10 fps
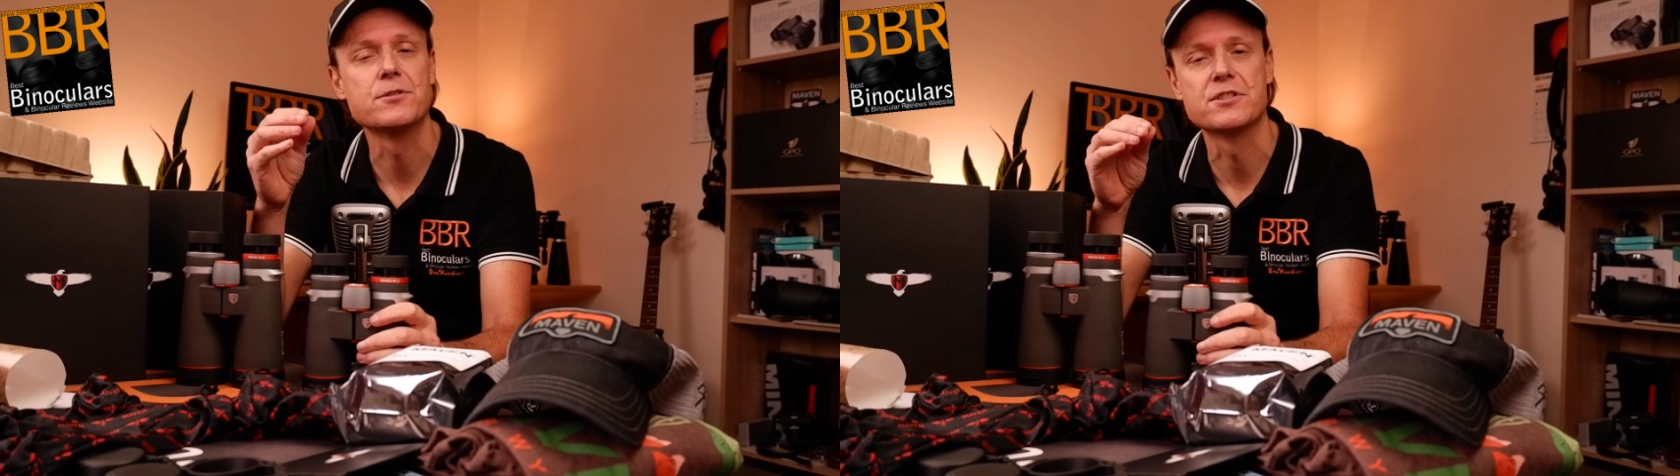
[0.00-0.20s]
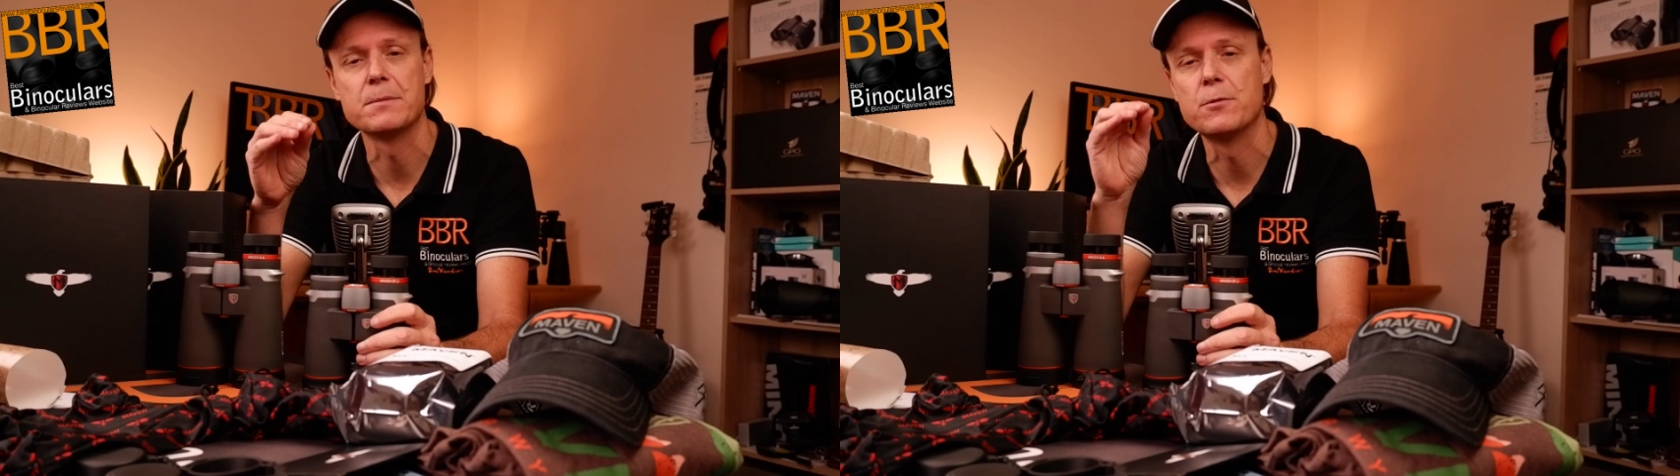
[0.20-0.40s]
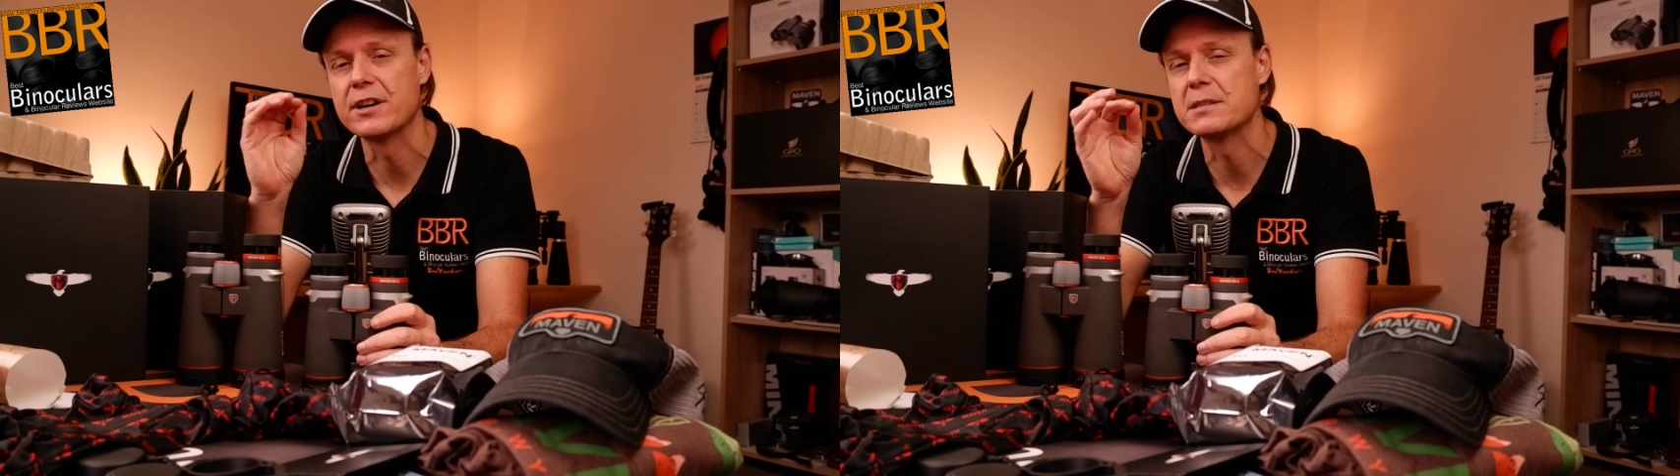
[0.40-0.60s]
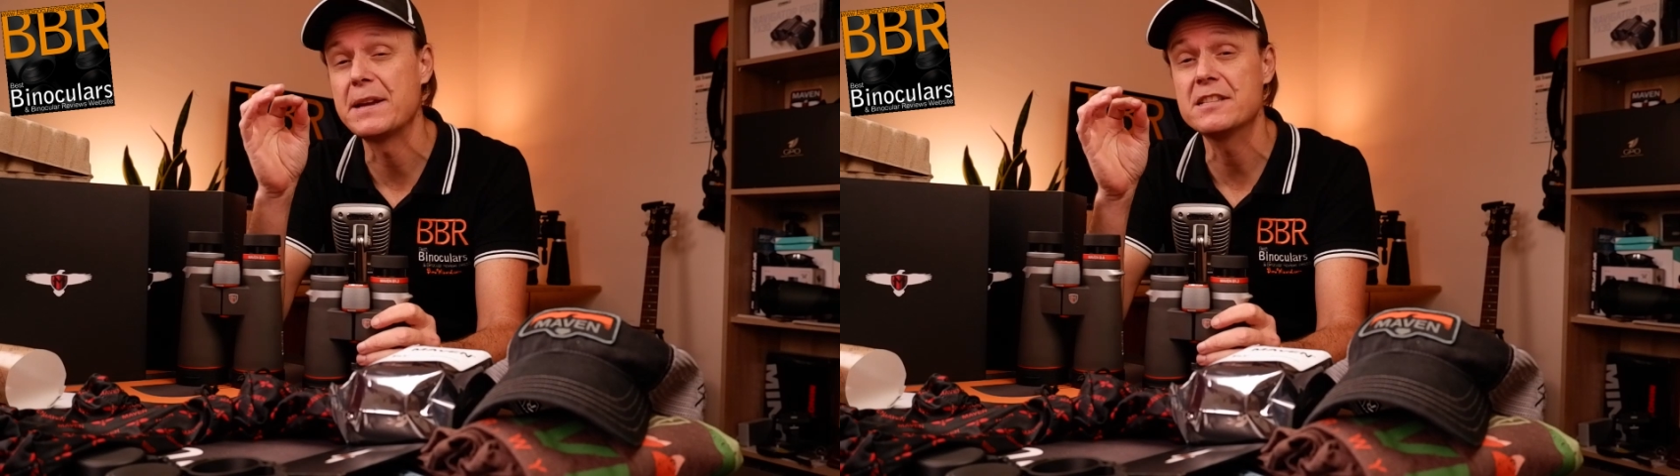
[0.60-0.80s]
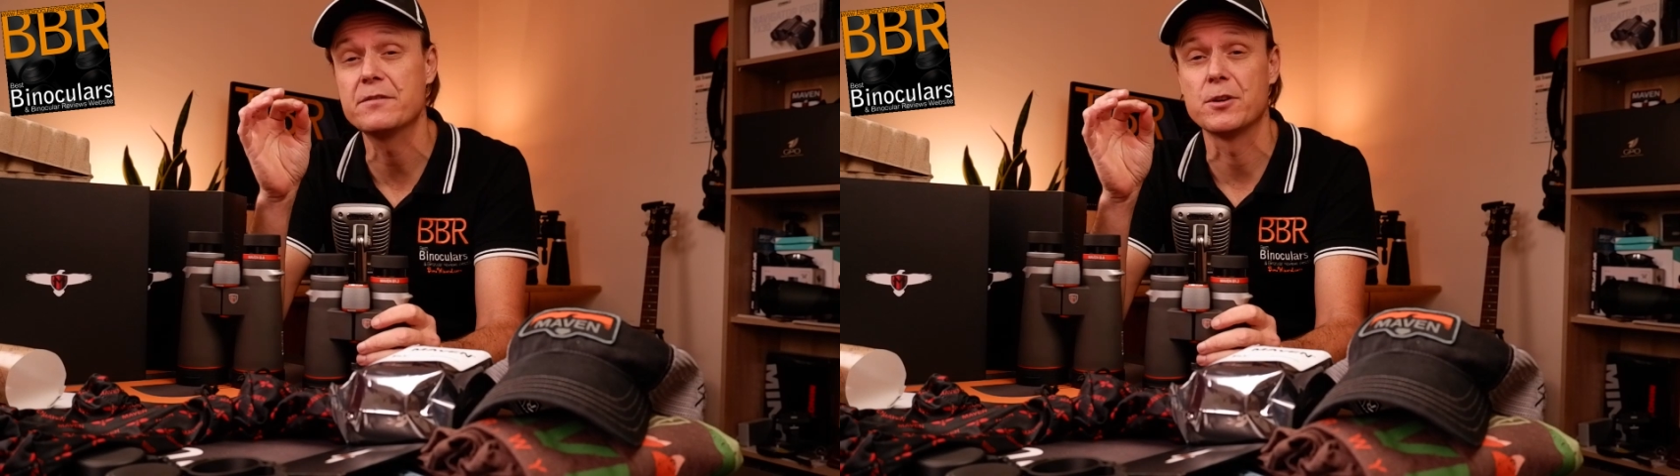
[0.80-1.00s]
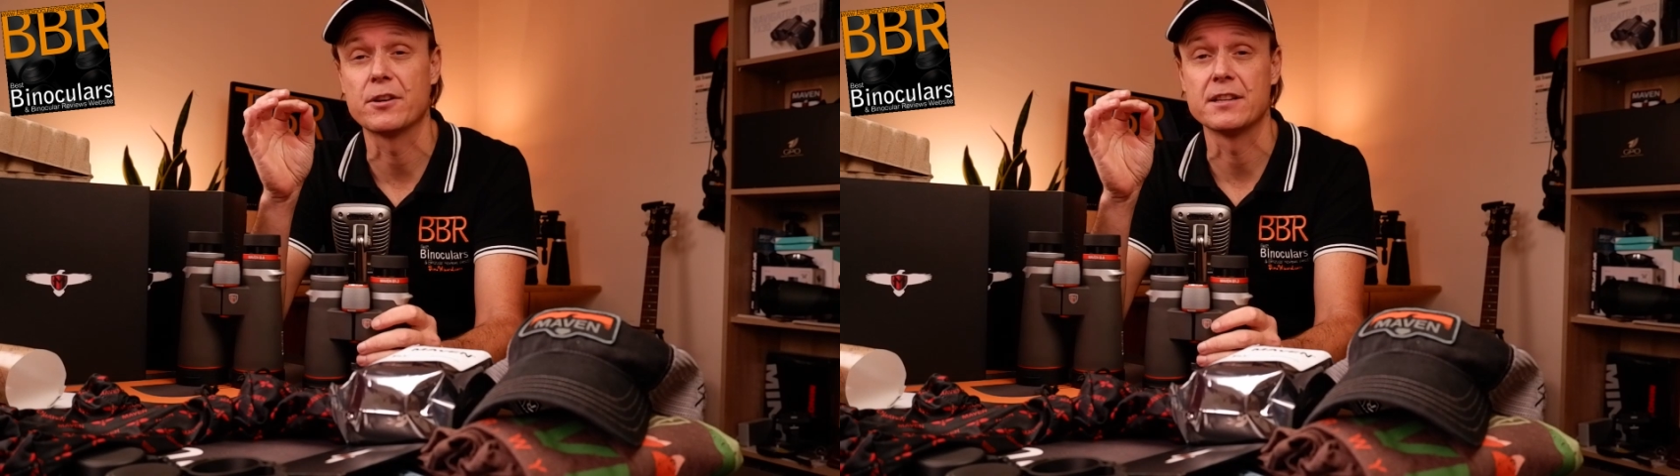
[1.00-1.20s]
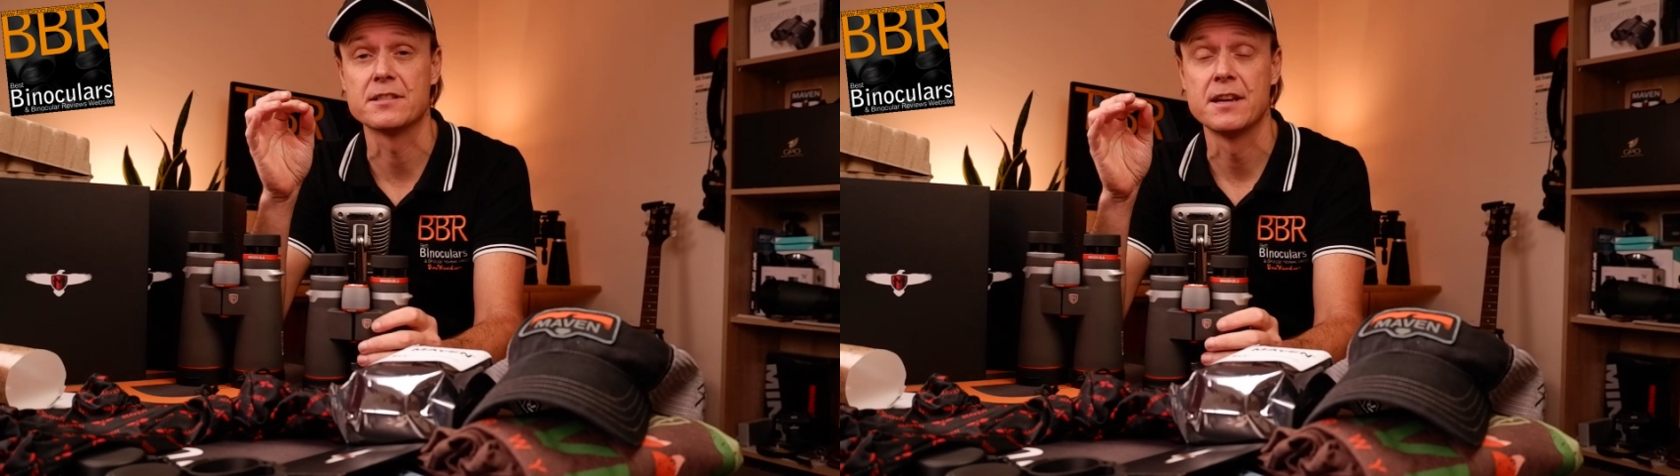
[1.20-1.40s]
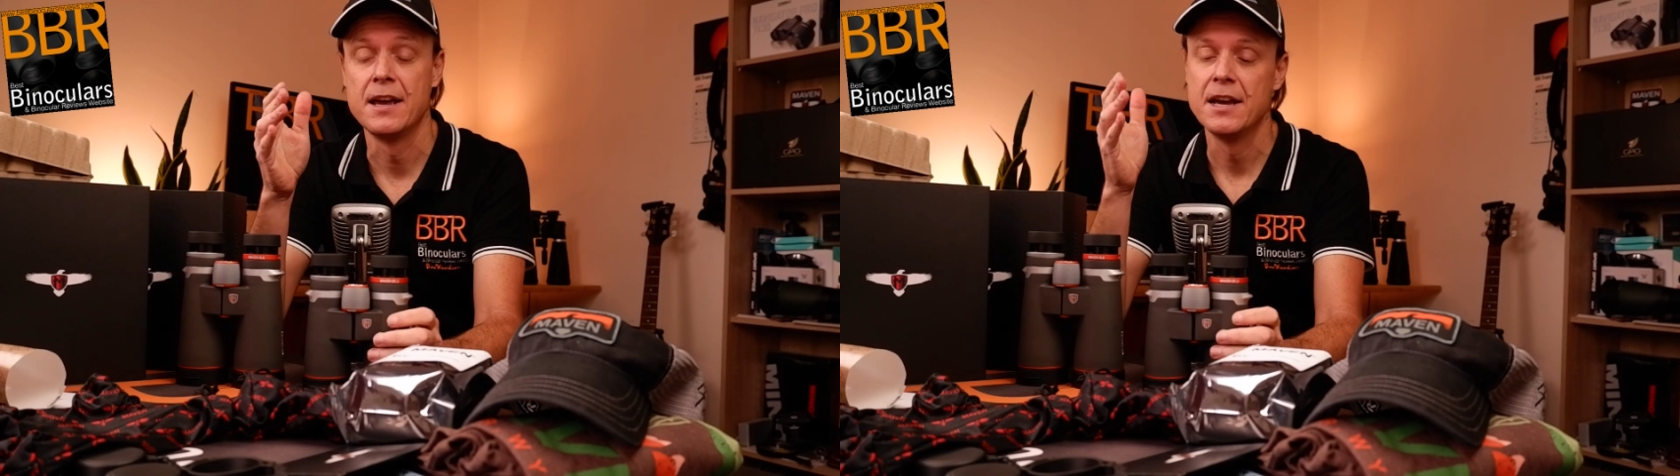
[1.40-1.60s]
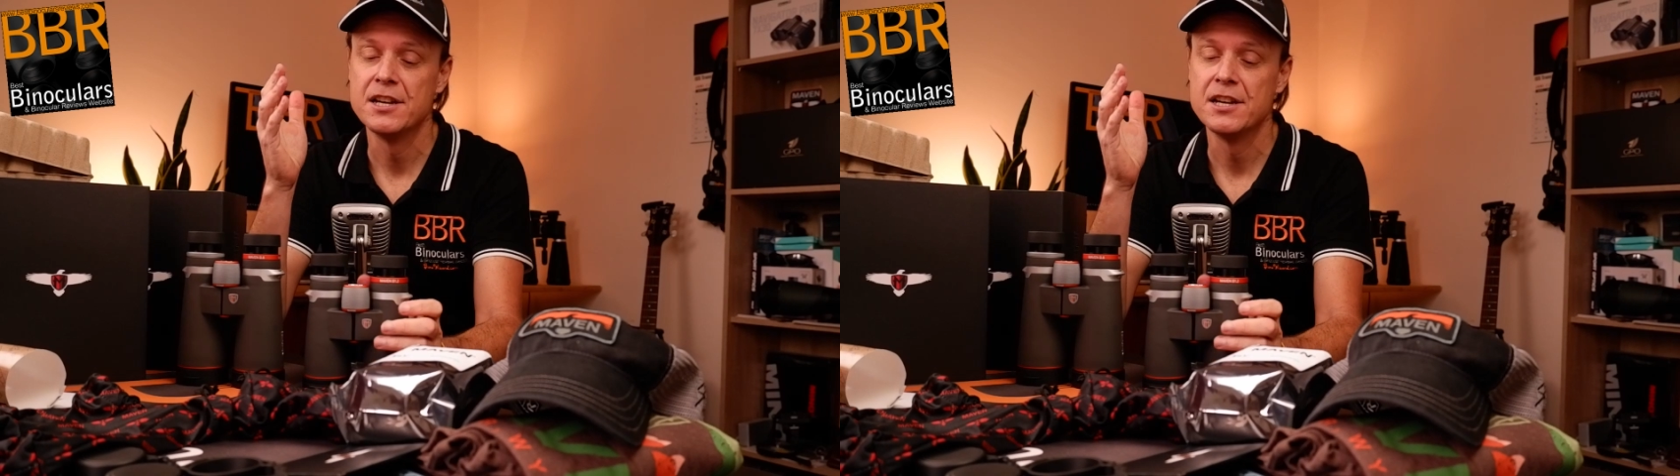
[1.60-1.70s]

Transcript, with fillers: to some more expensive binoculars.